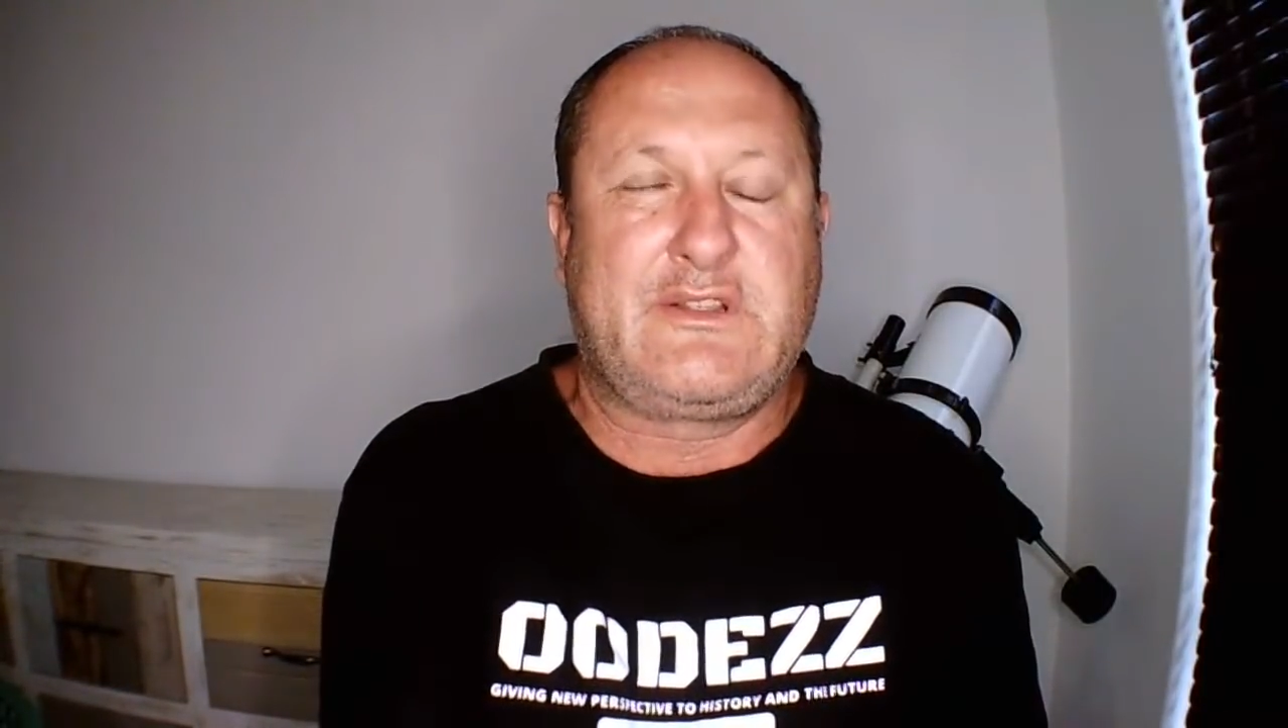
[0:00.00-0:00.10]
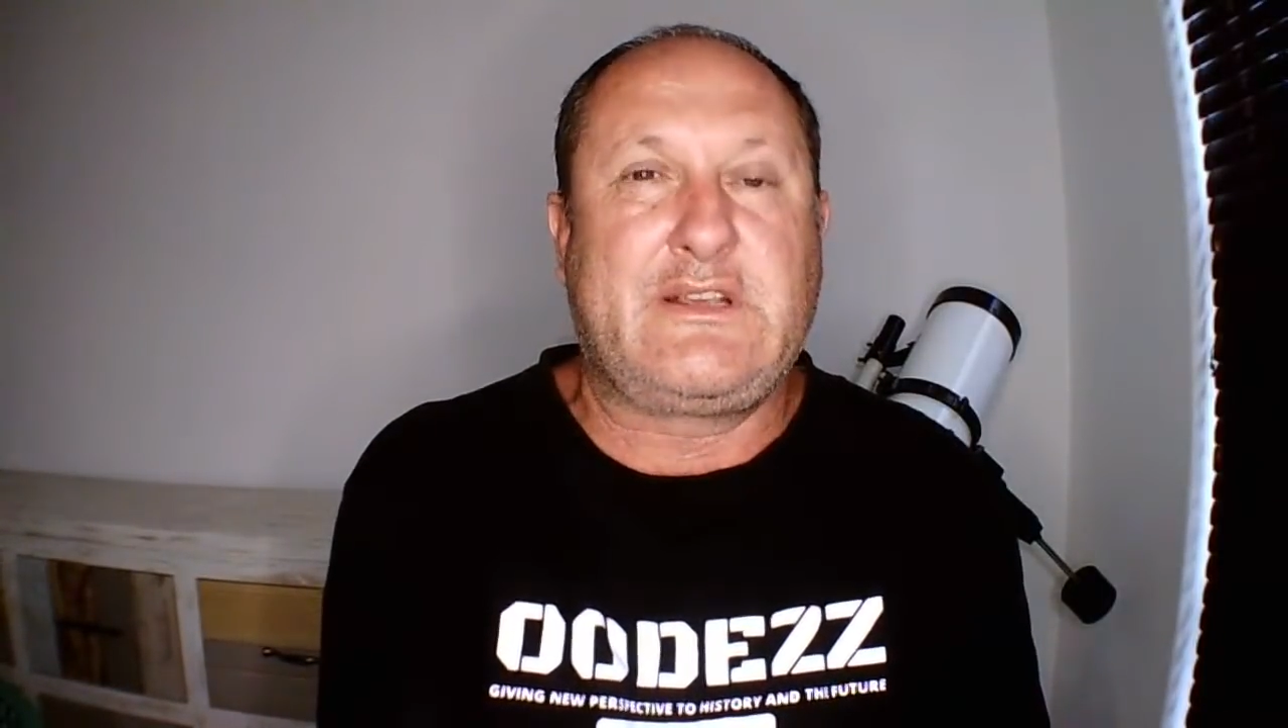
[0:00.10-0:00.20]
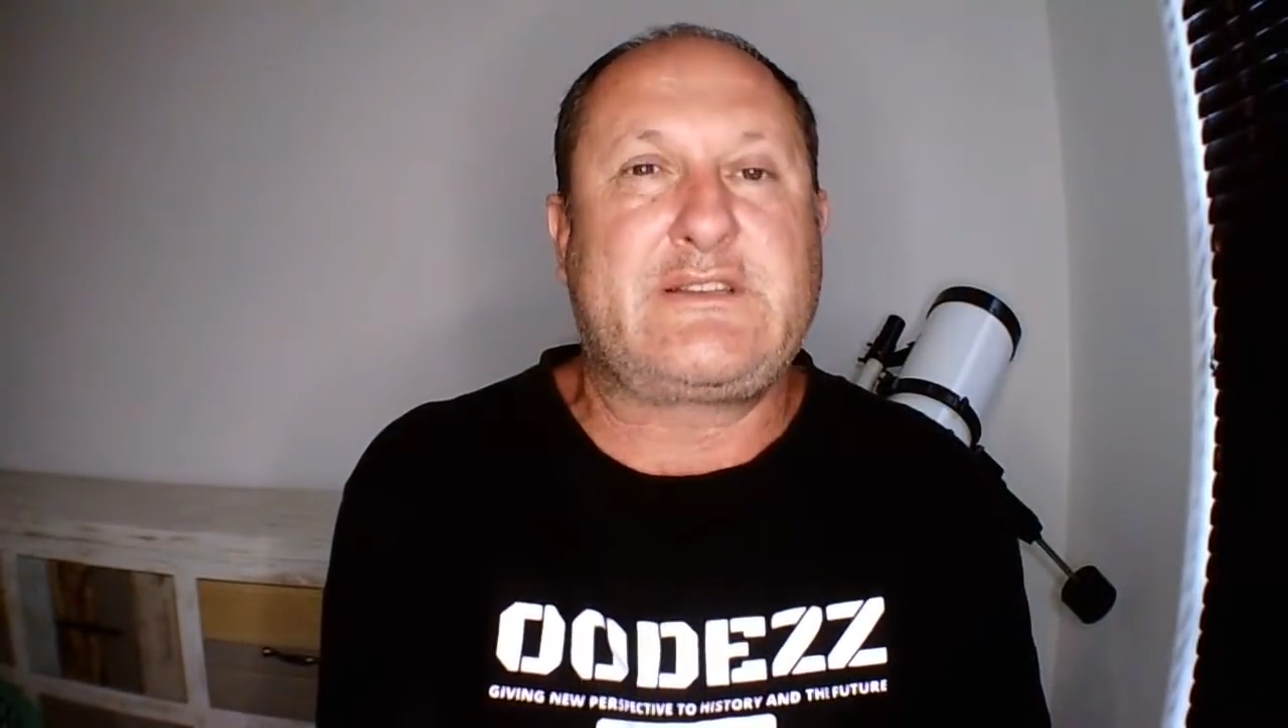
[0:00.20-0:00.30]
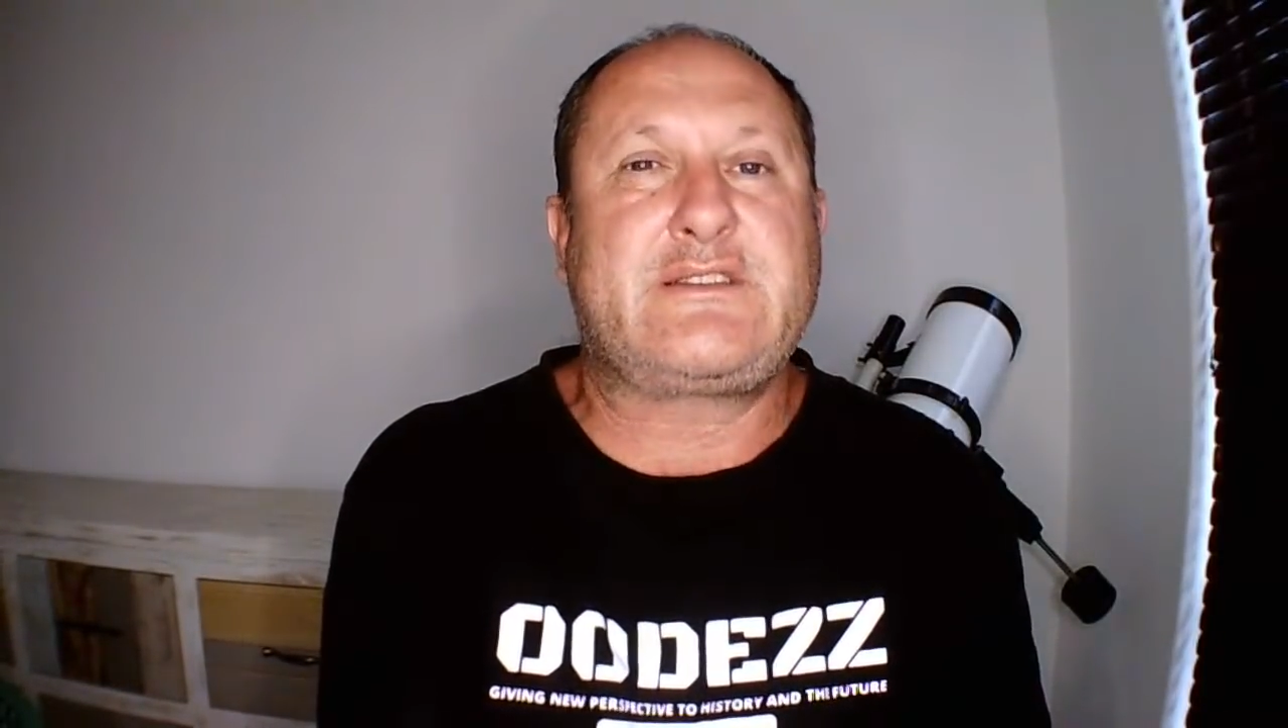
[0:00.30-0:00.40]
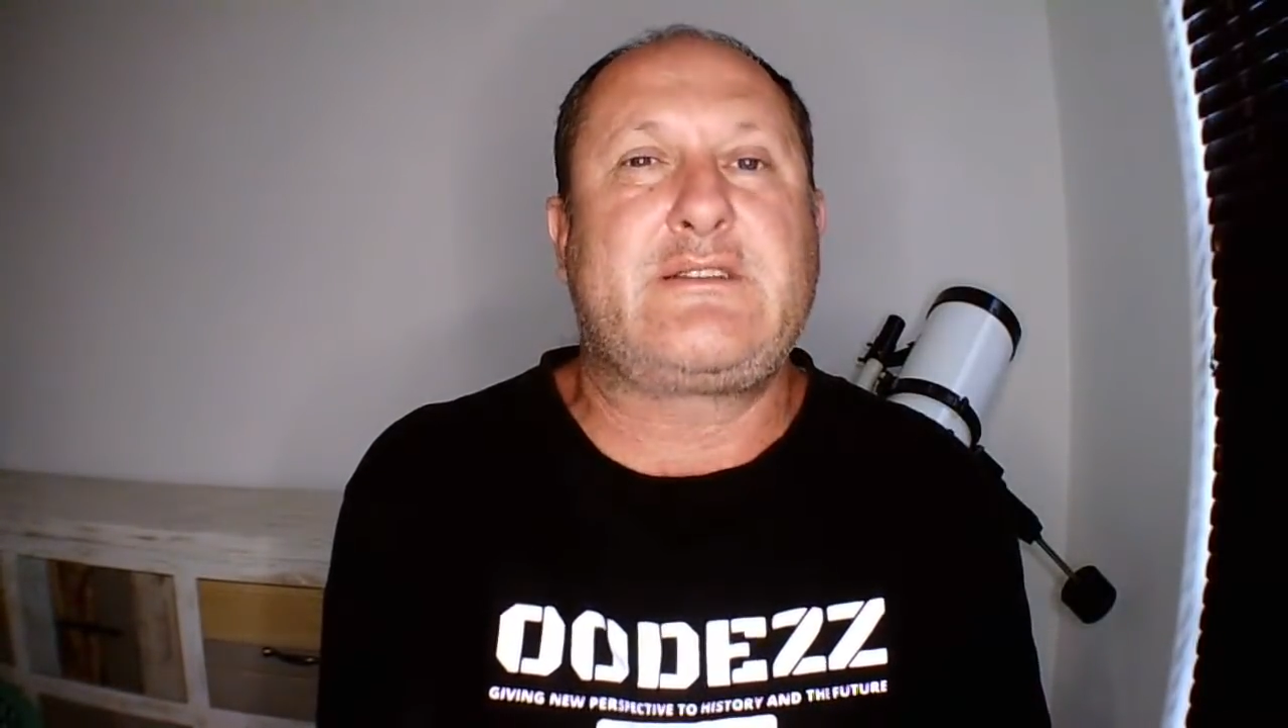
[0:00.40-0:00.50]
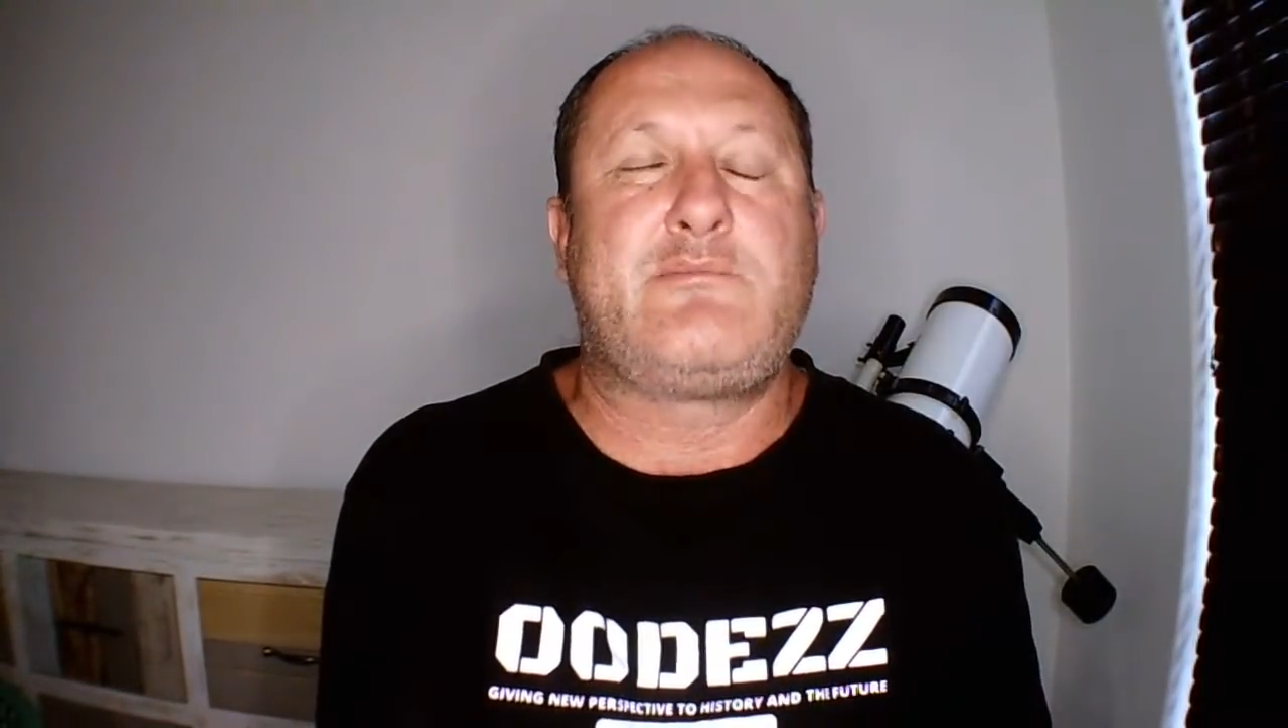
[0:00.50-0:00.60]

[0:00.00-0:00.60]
This is the